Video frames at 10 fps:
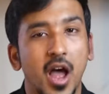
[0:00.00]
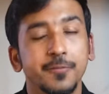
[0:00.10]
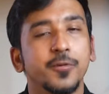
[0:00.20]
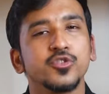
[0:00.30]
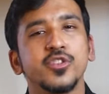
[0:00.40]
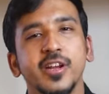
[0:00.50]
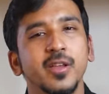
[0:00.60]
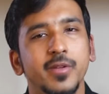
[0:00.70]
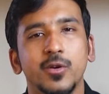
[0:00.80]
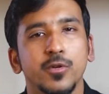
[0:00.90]

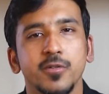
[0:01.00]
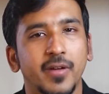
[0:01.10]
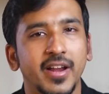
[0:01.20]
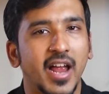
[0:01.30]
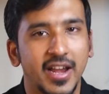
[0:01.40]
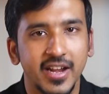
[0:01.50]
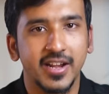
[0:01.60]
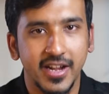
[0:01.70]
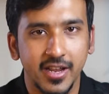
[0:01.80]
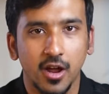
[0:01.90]
Unfortunately, we couldn't find any
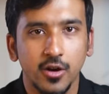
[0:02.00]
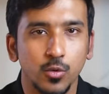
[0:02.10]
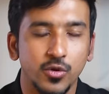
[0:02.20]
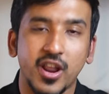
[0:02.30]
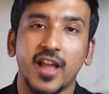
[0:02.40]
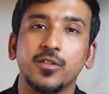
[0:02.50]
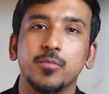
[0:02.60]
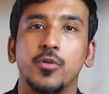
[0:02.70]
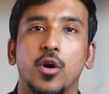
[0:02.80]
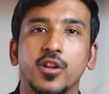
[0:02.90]
data to track the
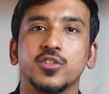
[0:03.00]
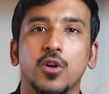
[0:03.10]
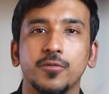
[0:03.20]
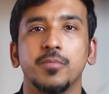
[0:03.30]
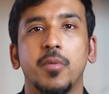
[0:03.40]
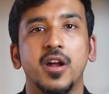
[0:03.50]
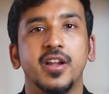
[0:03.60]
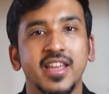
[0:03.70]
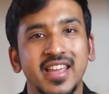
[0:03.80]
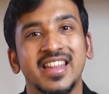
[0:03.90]
progress of the
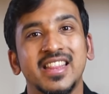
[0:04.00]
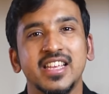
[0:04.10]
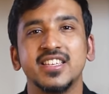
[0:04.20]
party in